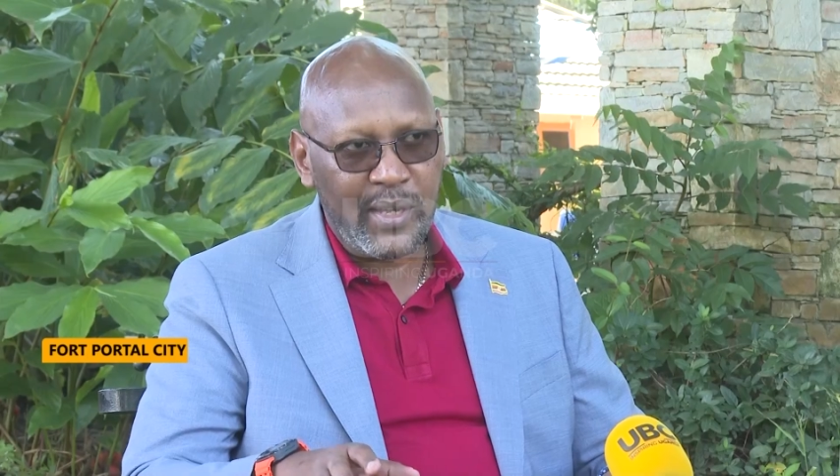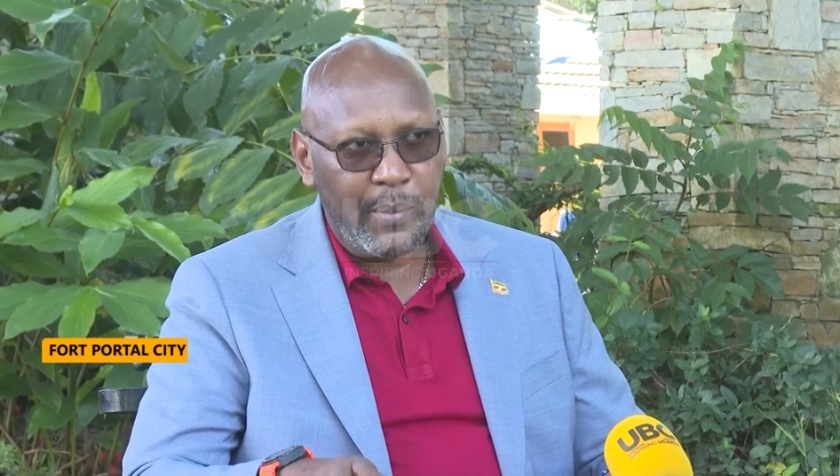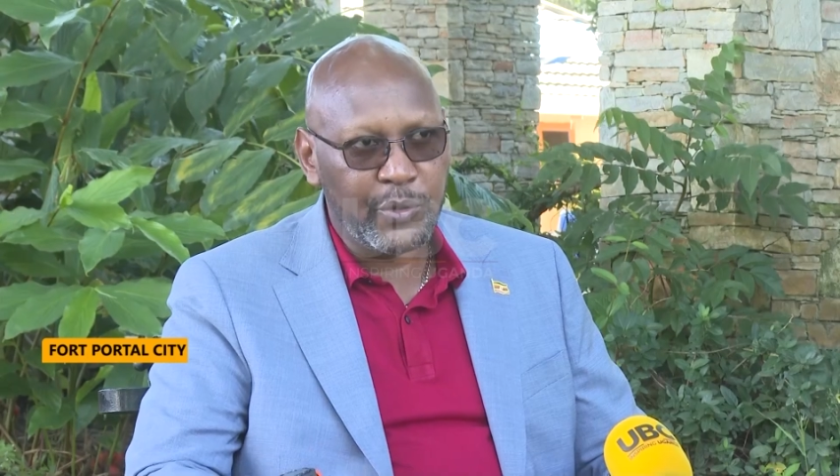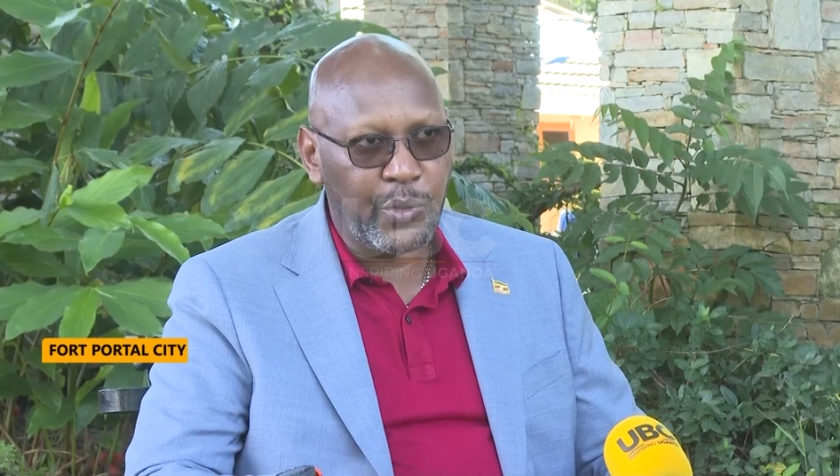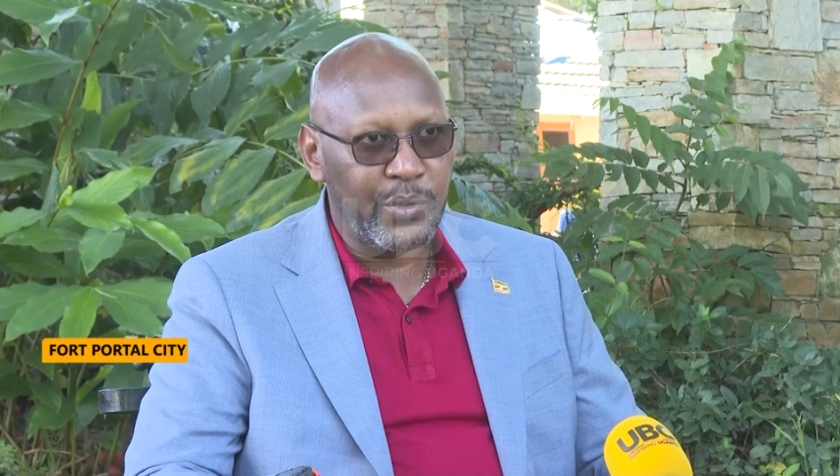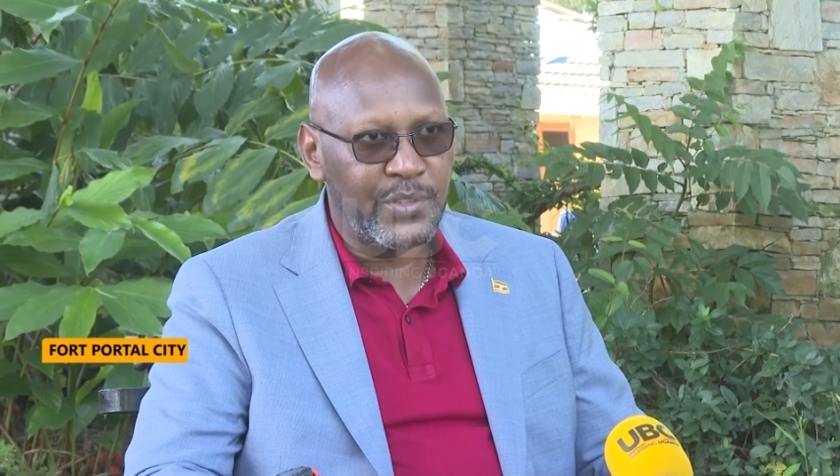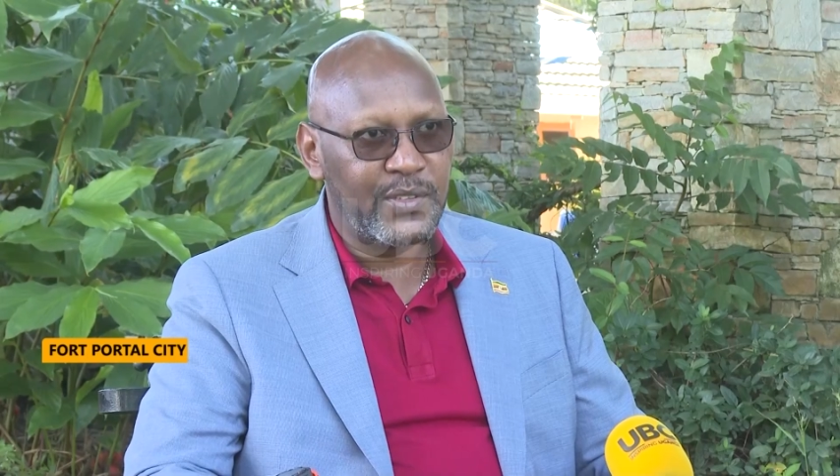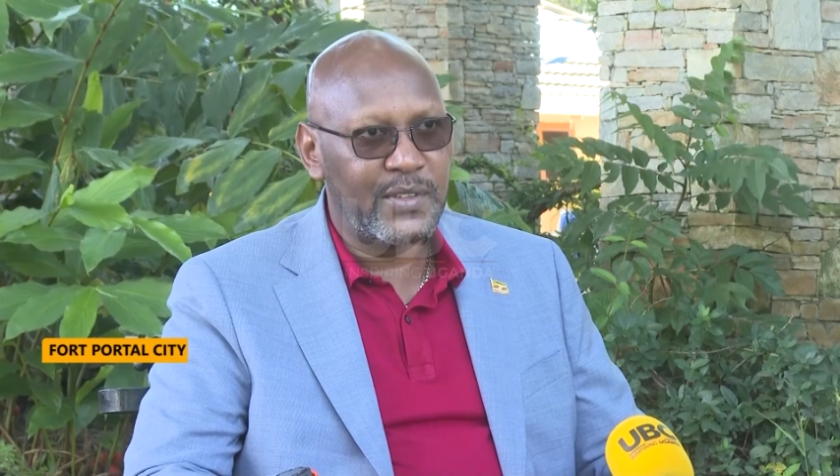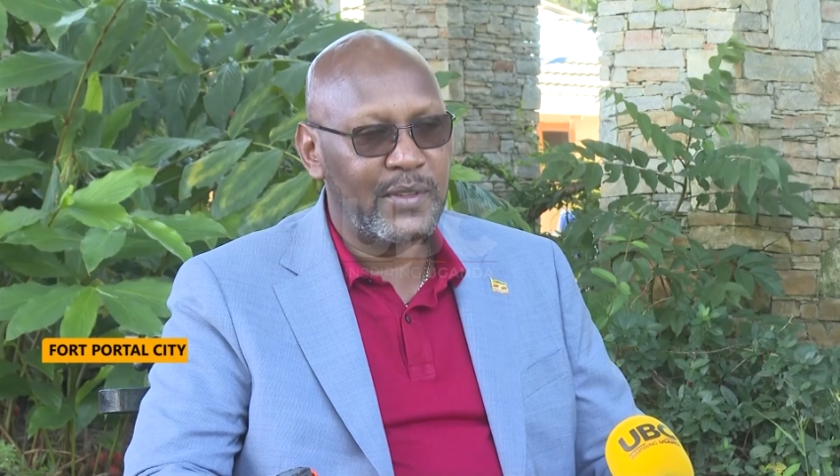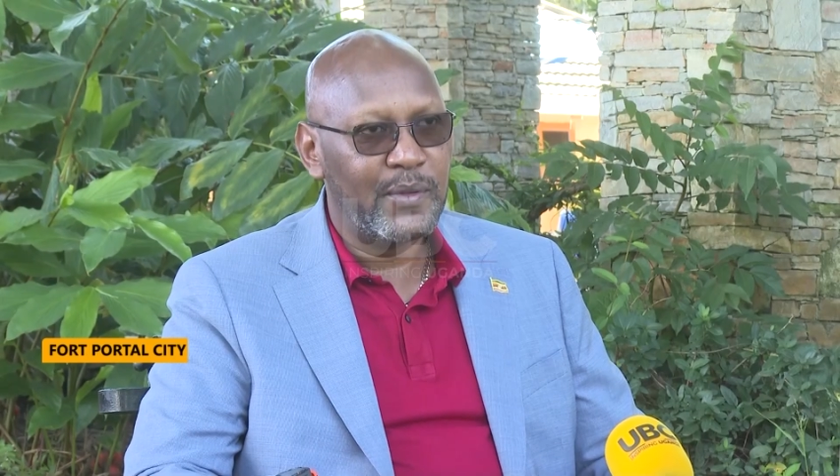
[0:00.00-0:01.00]
about
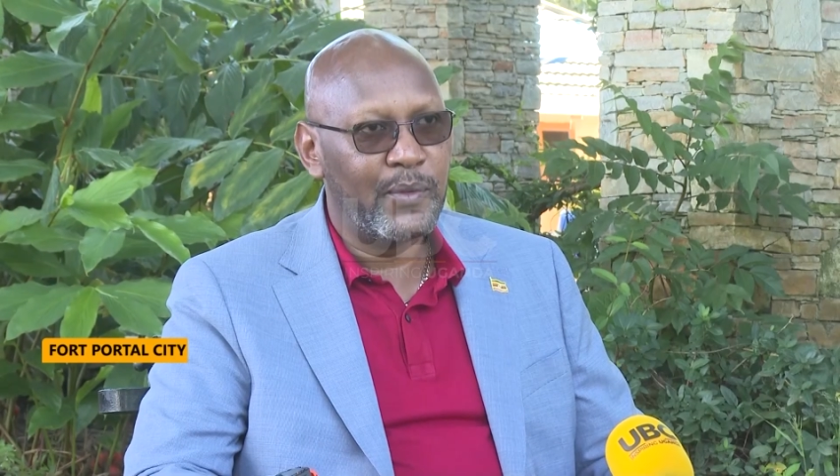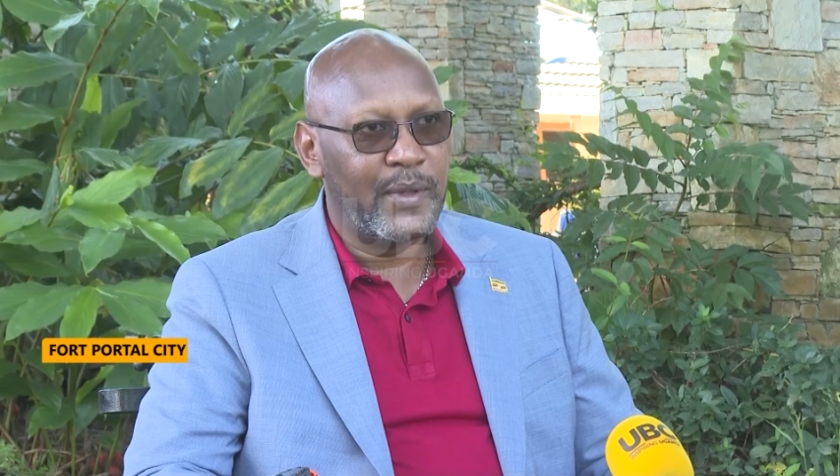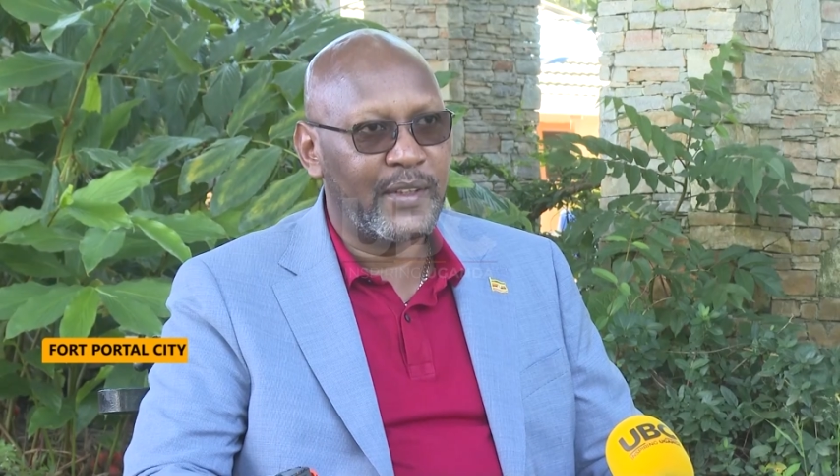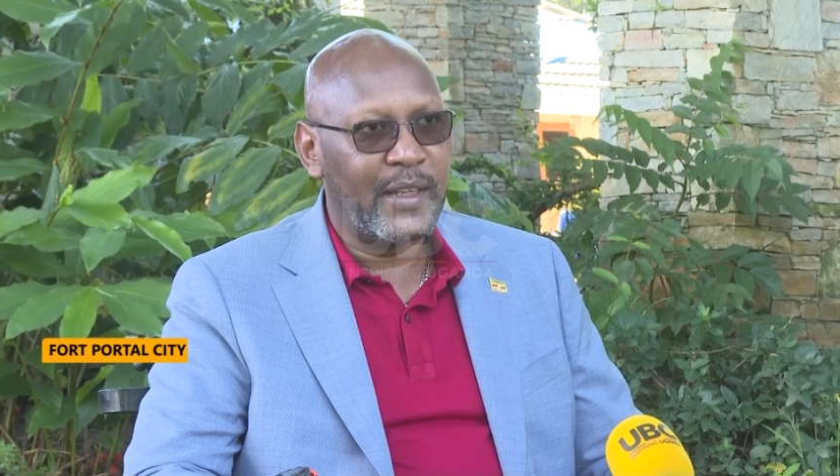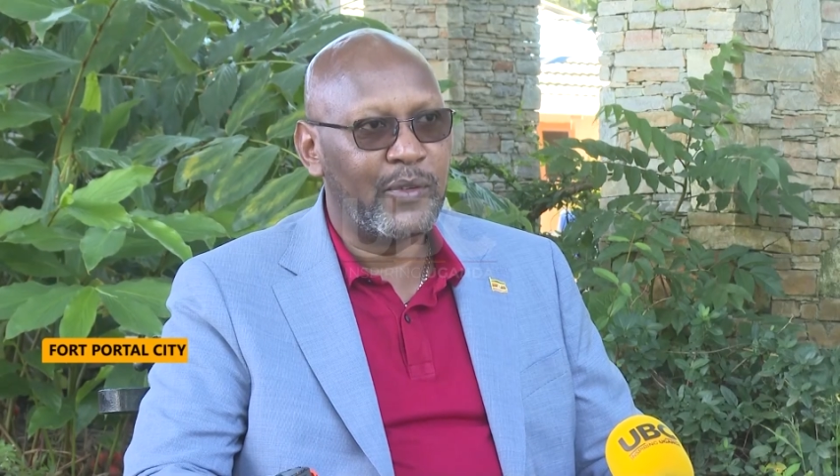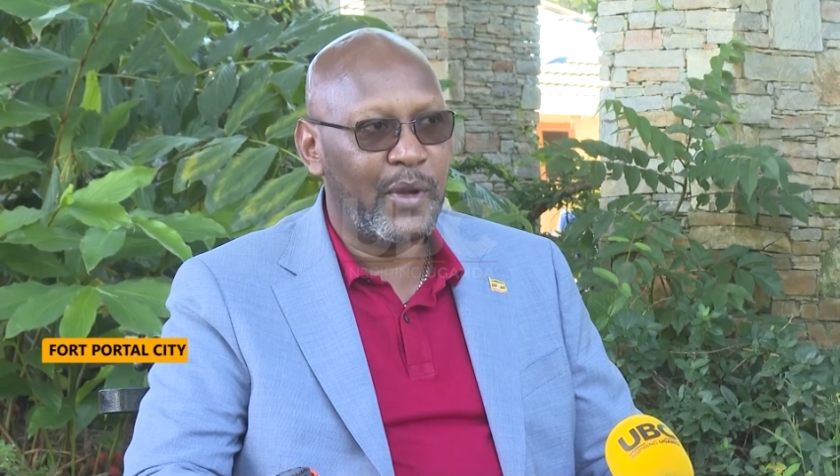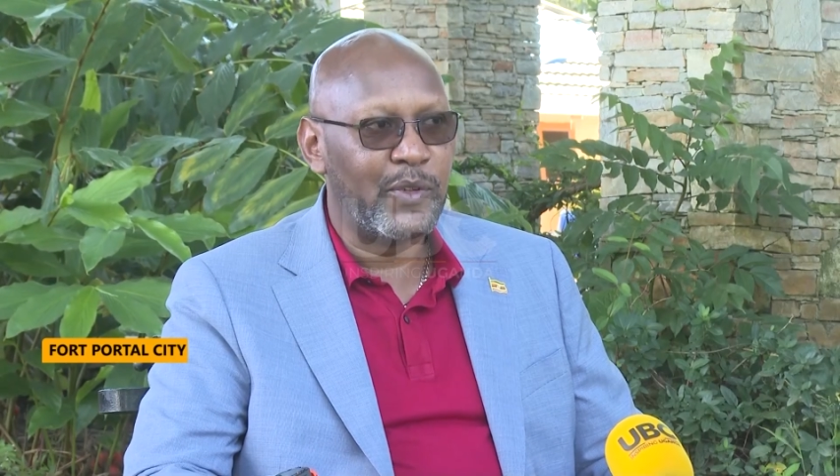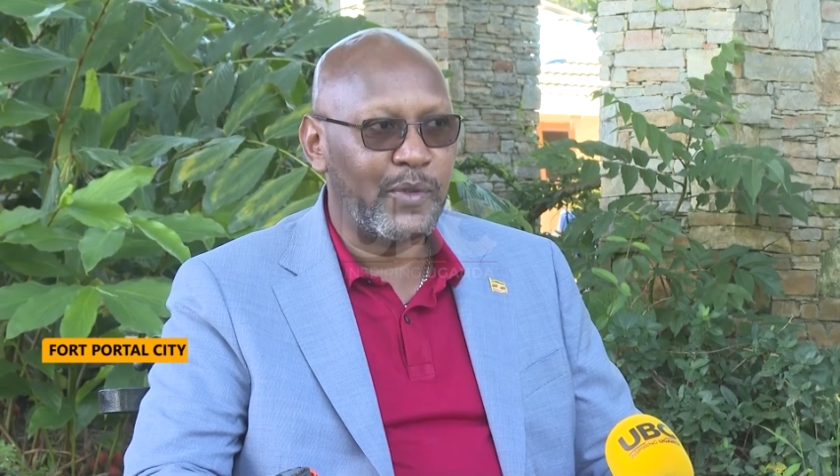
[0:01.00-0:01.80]
tourists, we are then going